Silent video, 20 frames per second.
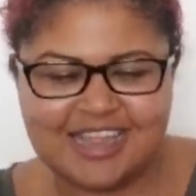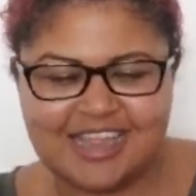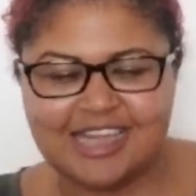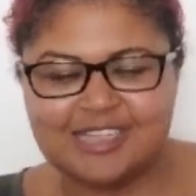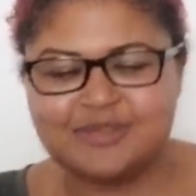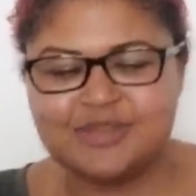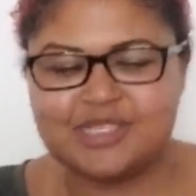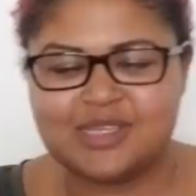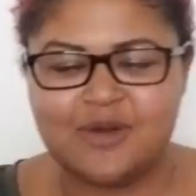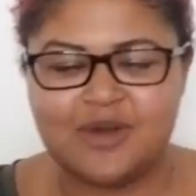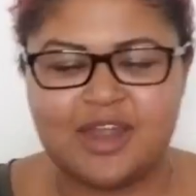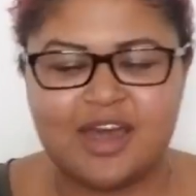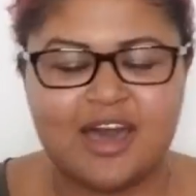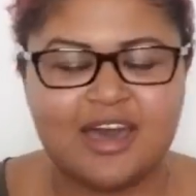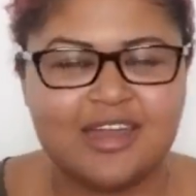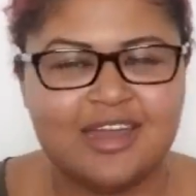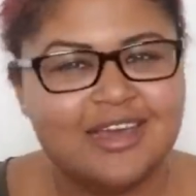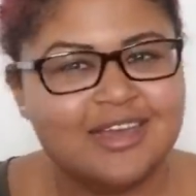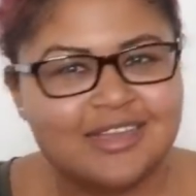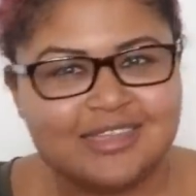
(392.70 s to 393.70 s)
that's what's going
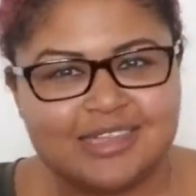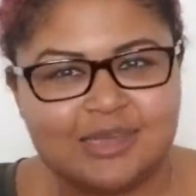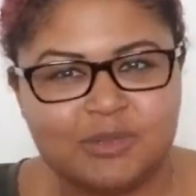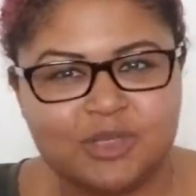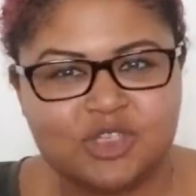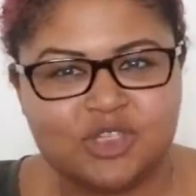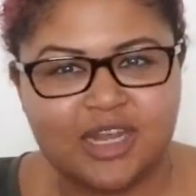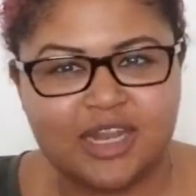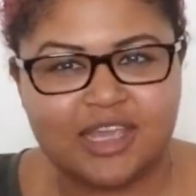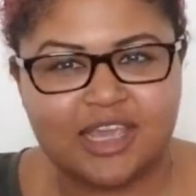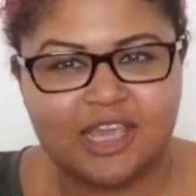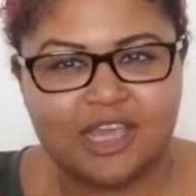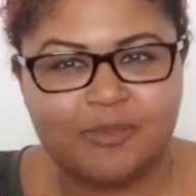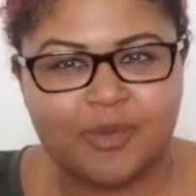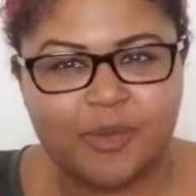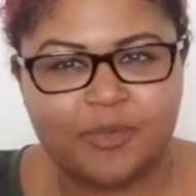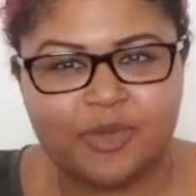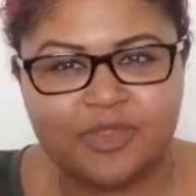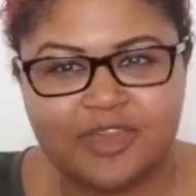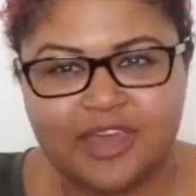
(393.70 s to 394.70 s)
on. Someone's trying to keep
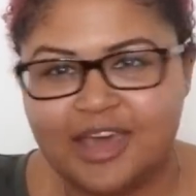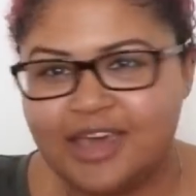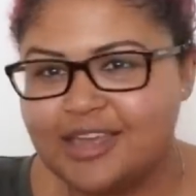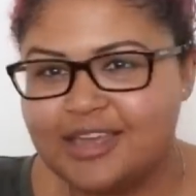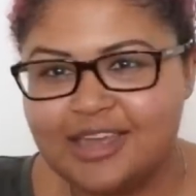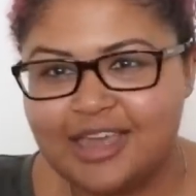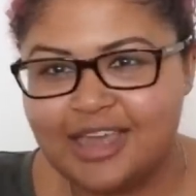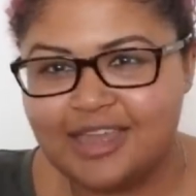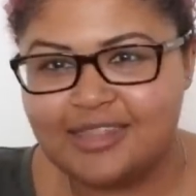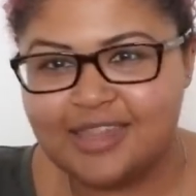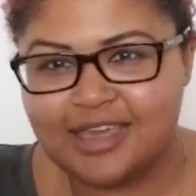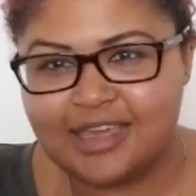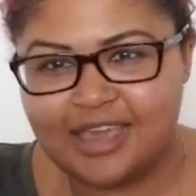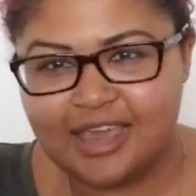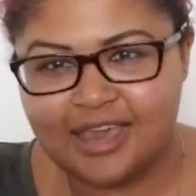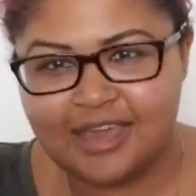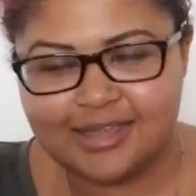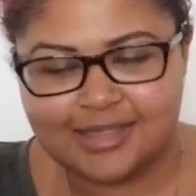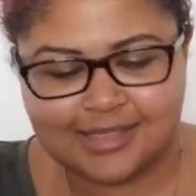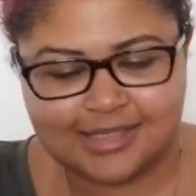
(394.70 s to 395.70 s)
up with you and they
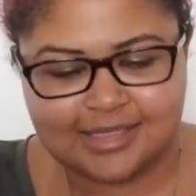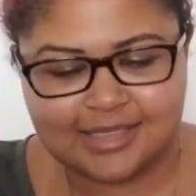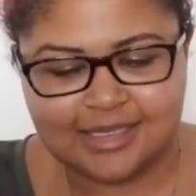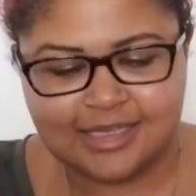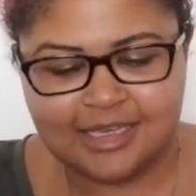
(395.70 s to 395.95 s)
can't.